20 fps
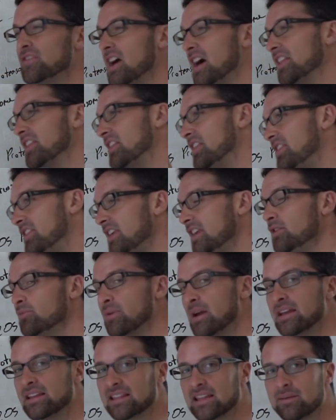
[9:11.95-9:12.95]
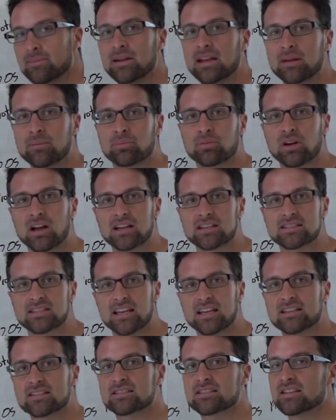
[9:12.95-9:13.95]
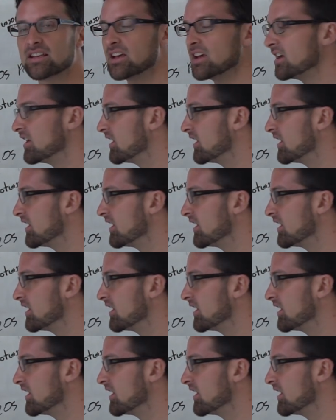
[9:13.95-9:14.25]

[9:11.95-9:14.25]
not the rate limiting process,